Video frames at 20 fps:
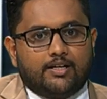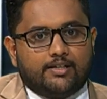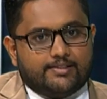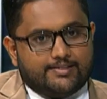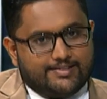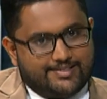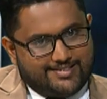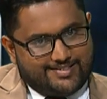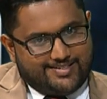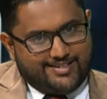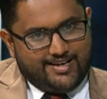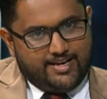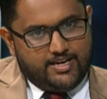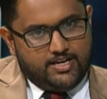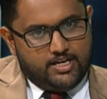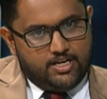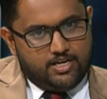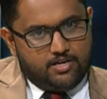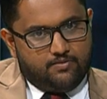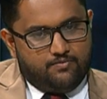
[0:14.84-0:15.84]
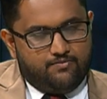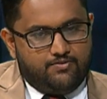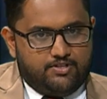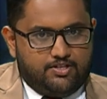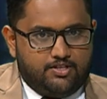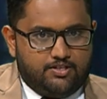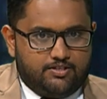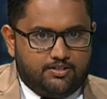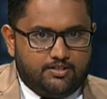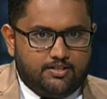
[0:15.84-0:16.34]
skin, which
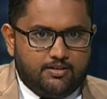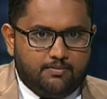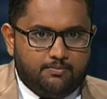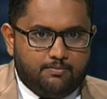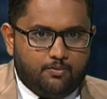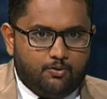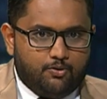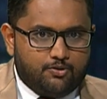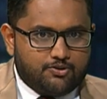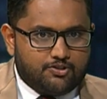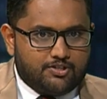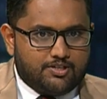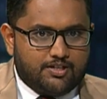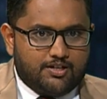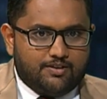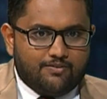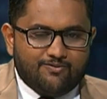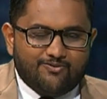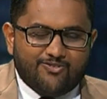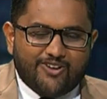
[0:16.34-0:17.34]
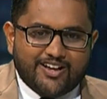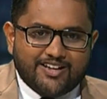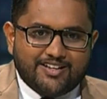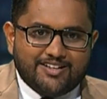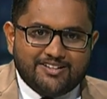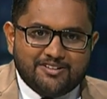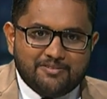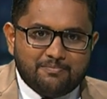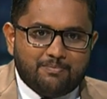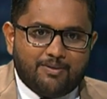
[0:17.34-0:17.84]
is the most
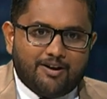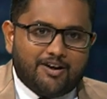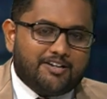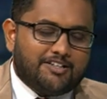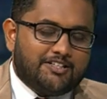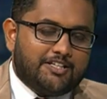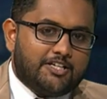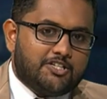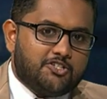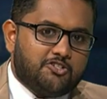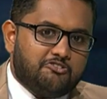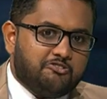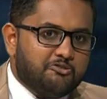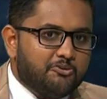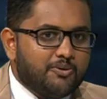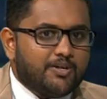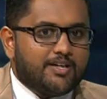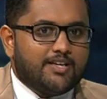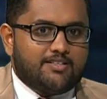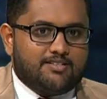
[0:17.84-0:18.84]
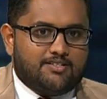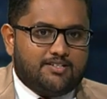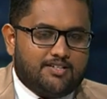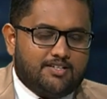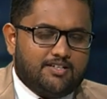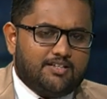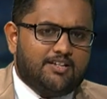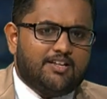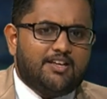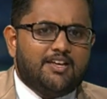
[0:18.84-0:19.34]
vital part that you
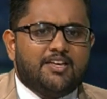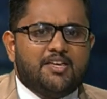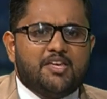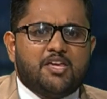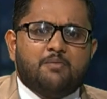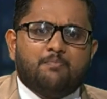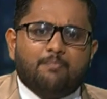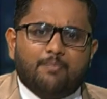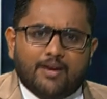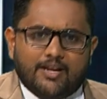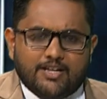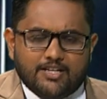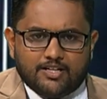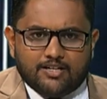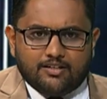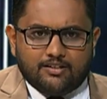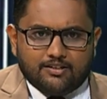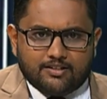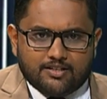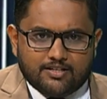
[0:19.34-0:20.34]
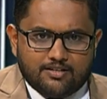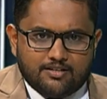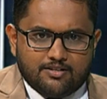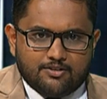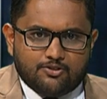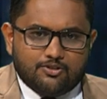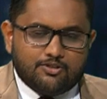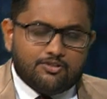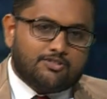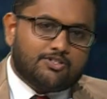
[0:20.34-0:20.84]
consider in medical
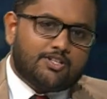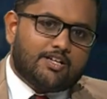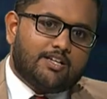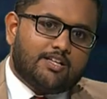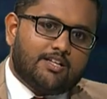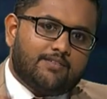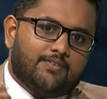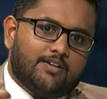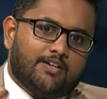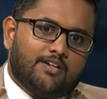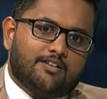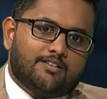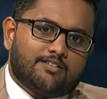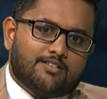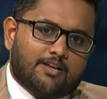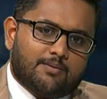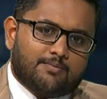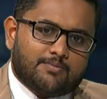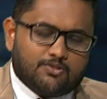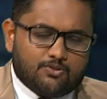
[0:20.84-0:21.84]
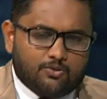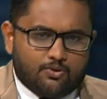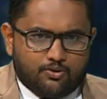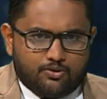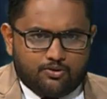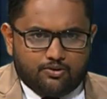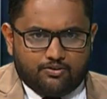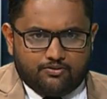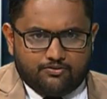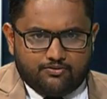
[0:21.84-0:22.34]
conditions, and even in some sort
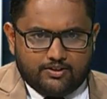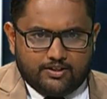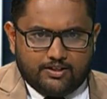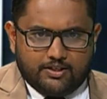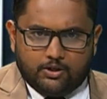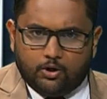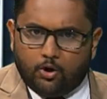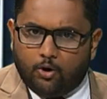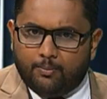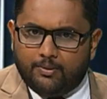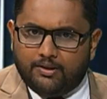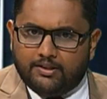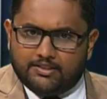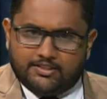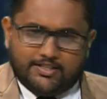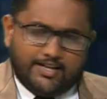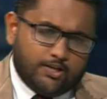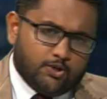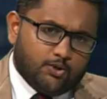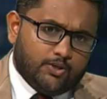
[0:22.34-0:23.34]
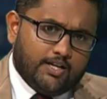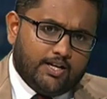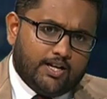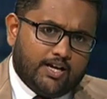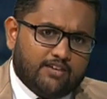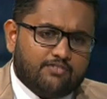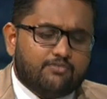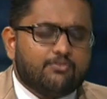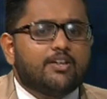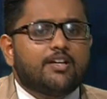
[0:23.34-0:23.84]
of normal day-to-day
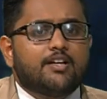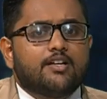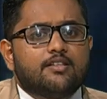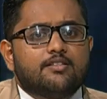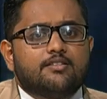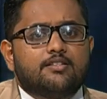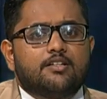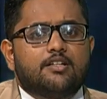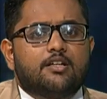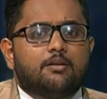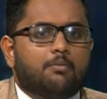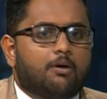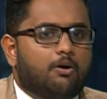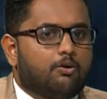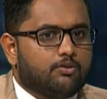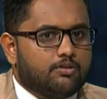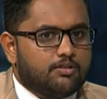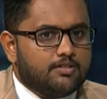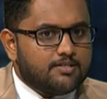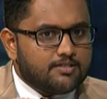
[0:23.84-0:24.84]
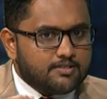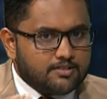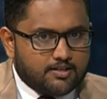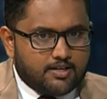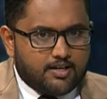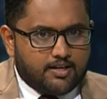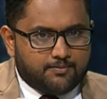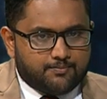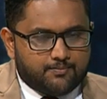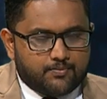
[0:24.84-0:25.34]
life we consider about the
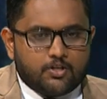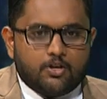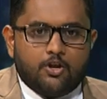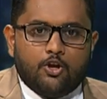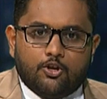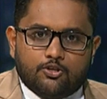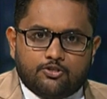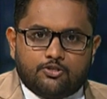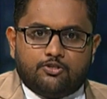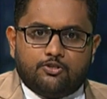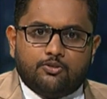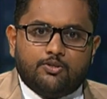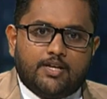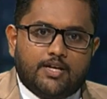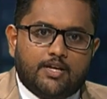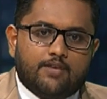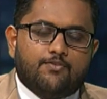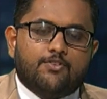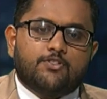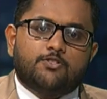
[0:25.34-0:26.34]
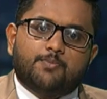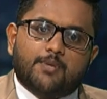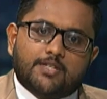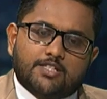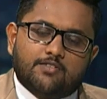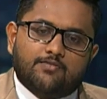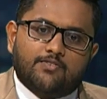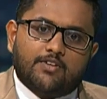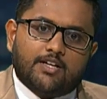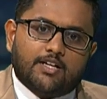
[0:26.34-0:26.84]
skin. So today we
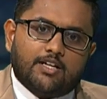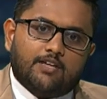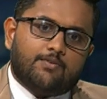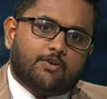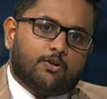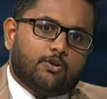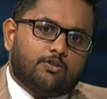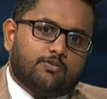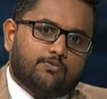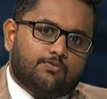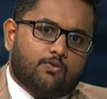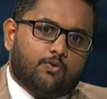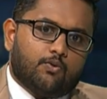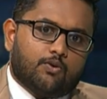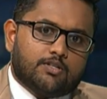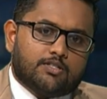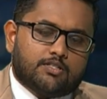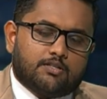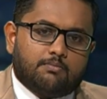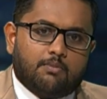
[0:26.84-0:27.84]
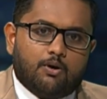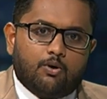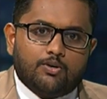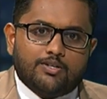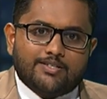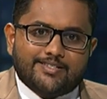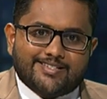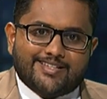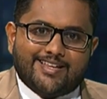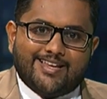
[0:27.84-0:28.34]
are going to focus about
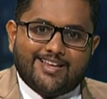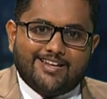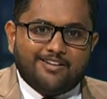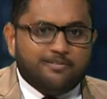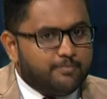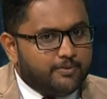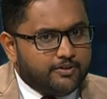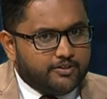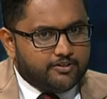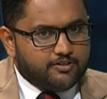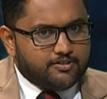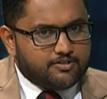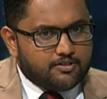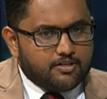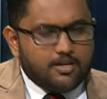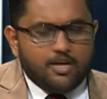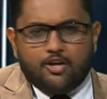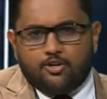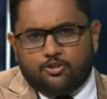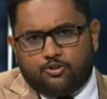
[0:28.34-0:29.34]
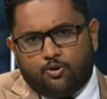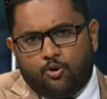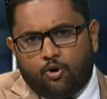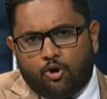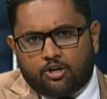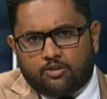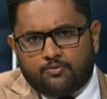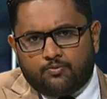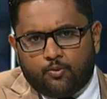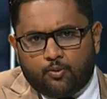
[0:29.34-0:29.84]
skin burns. So
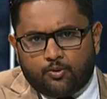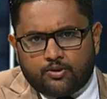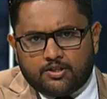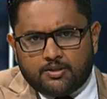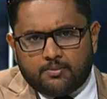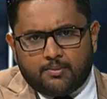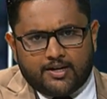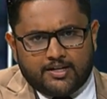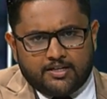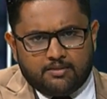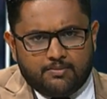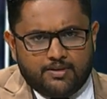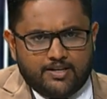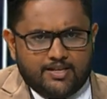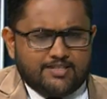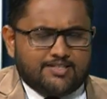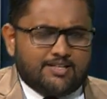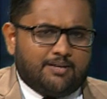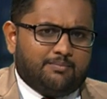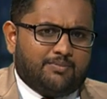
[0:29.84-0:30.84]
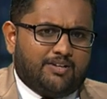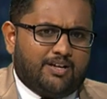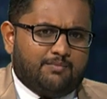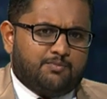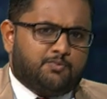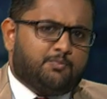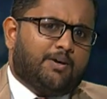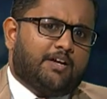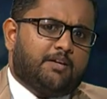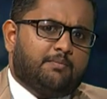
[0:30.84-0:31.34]
hot water might be, sometimes
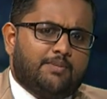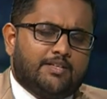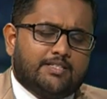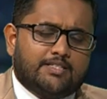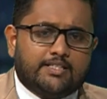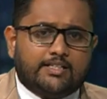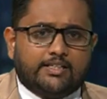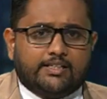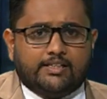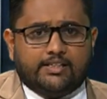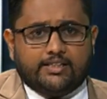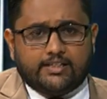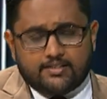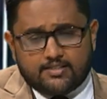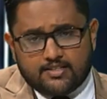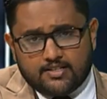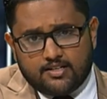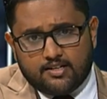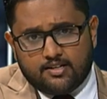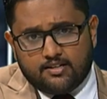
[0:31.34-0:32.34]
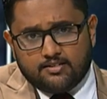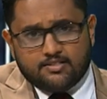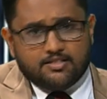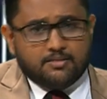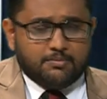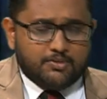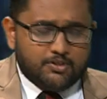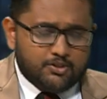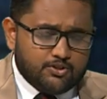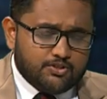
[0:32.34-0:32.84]
might be certain accidents,
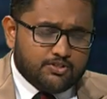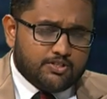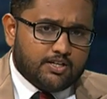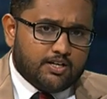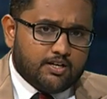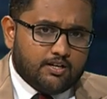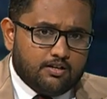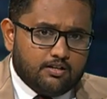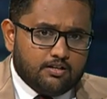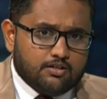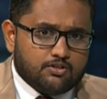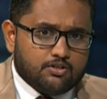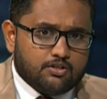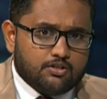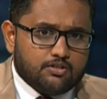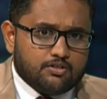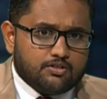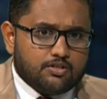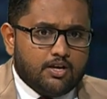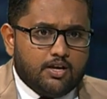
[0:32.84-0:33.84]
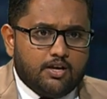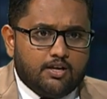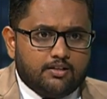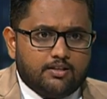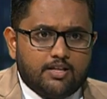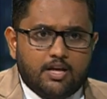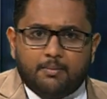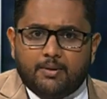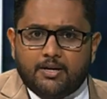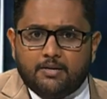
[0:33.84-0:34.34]
emergency conditions,
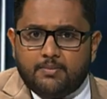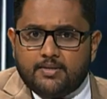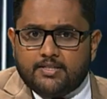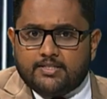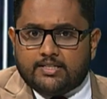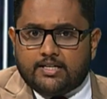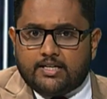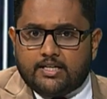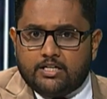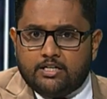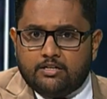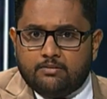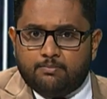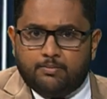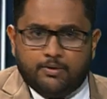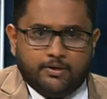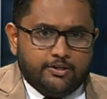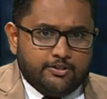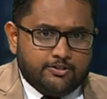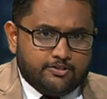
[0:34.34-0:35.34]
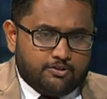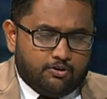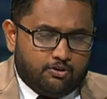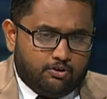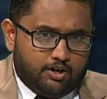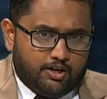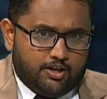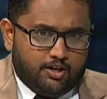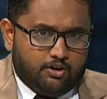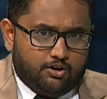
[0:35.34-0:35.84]
there might be certain burns
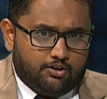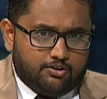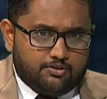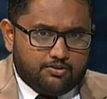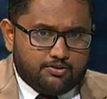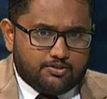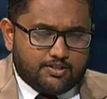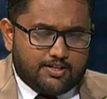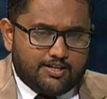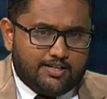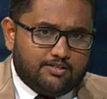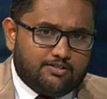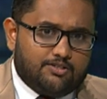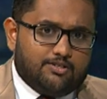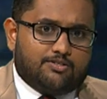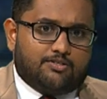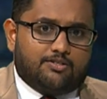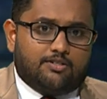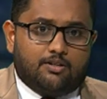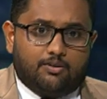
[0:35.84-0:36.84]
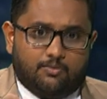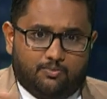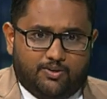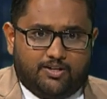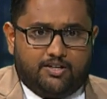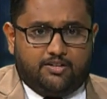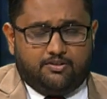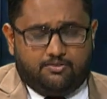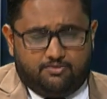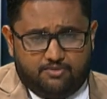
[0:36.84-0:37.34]
occurring on your skin. Just what
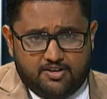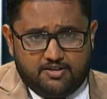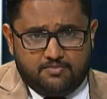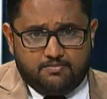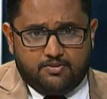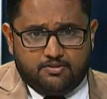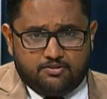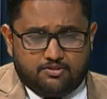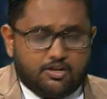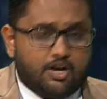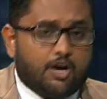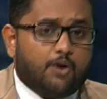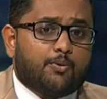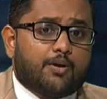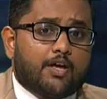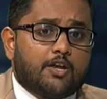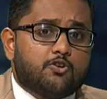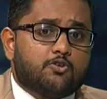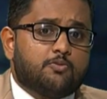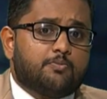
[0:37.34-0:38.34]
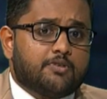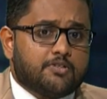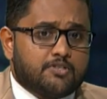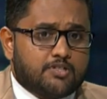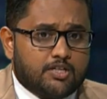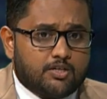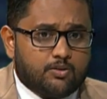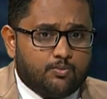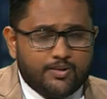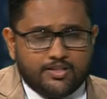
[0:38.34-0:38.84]
are the treatments, how can you
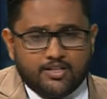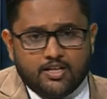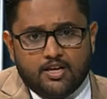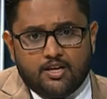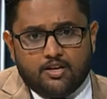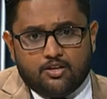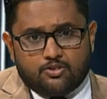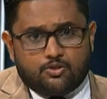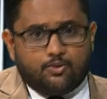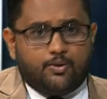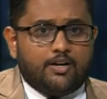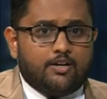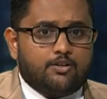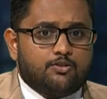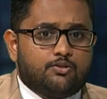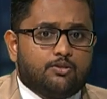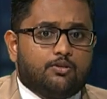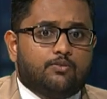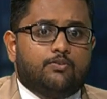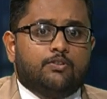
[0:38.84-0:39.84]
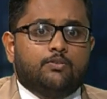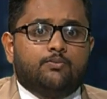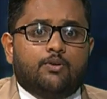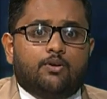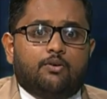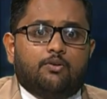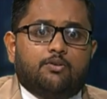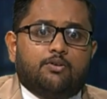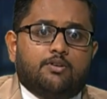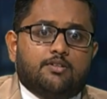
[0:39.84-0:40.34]
proceed with, so on and so forth. We are
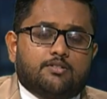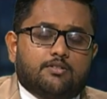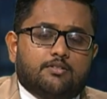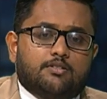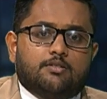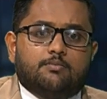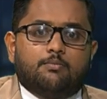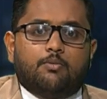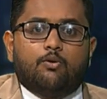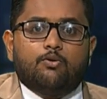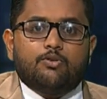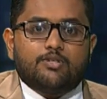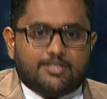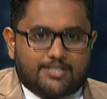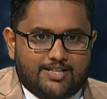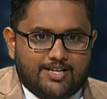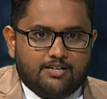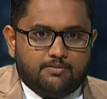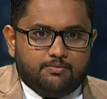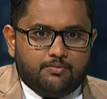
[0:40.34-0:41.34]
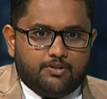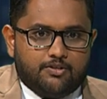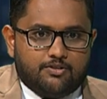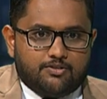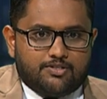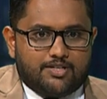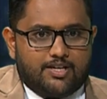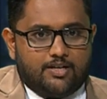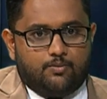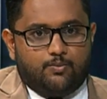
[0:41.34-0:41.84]
going to discuss about skin
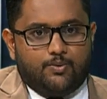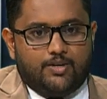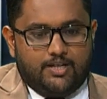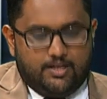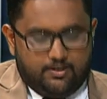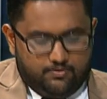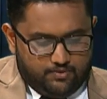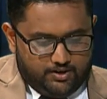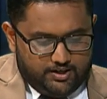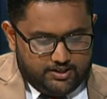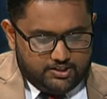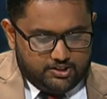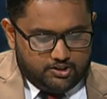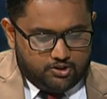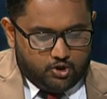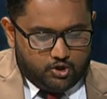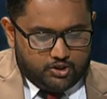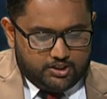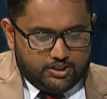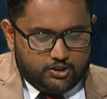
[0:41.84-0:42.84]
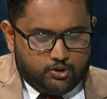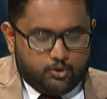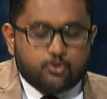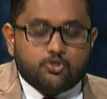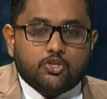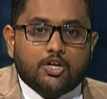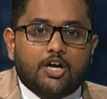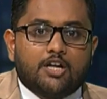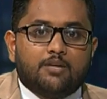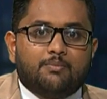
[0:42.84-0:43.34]
burns, and we invited Dr.
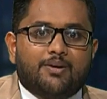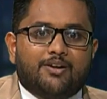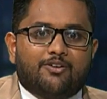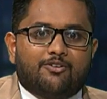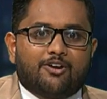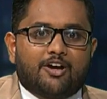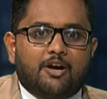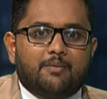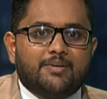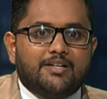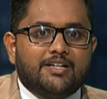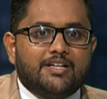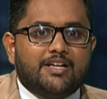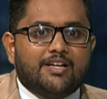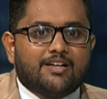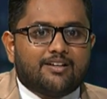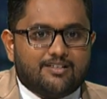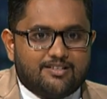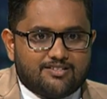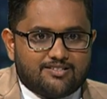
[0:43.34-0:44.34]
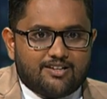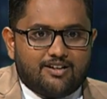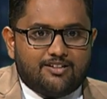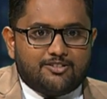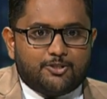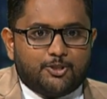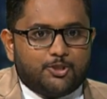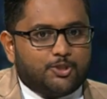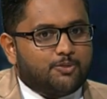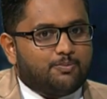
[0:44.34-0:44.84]
Tushan Benaragama,
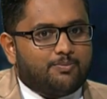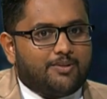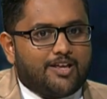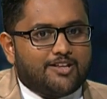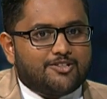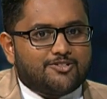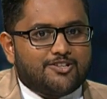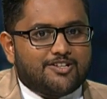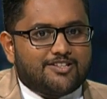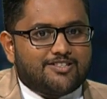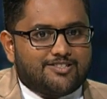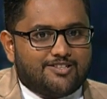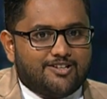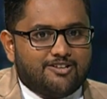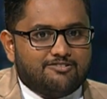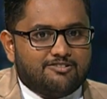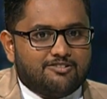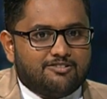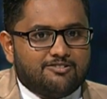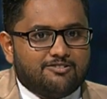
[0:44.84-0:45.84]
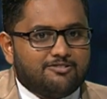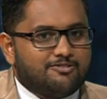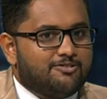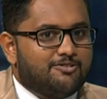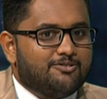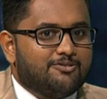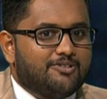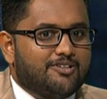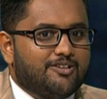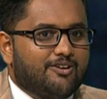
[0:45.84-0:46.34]
consultant plastic surgeon, to
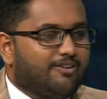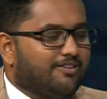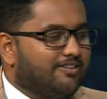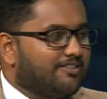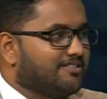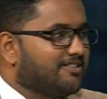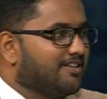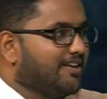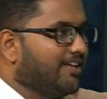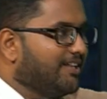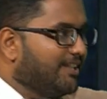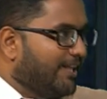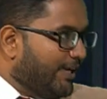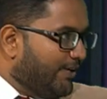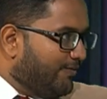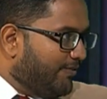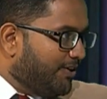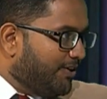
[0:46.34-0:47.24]
do the honors. Thank you very